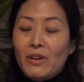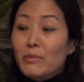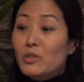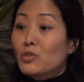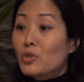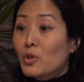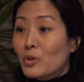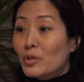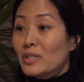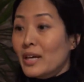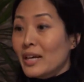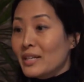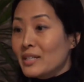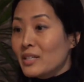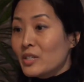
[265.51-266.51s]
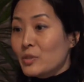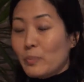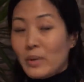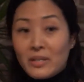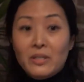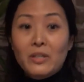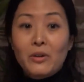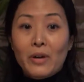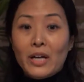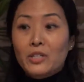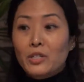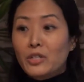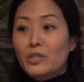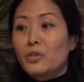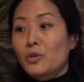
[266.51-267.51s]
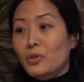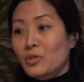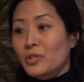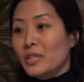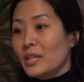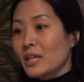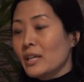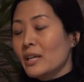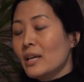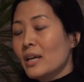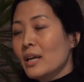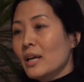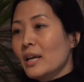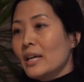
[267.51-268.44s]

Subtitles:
famous neuroscientist based here actually in New York City.